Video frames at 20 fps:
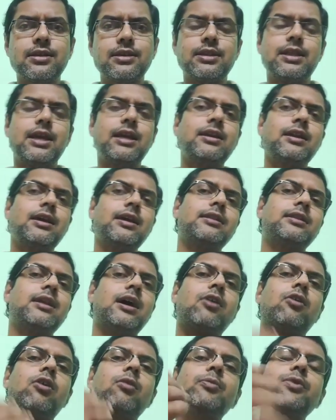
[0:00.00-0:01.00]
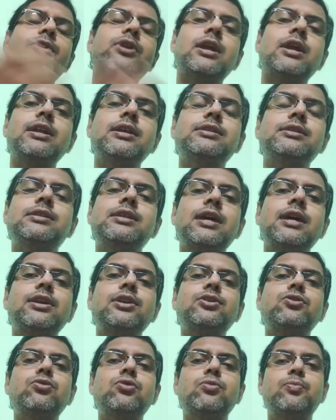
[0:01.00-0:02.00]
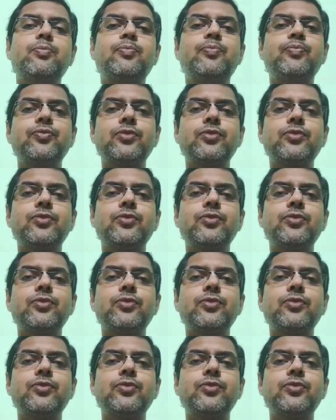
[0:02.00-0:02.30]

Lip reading: then the computer is ready to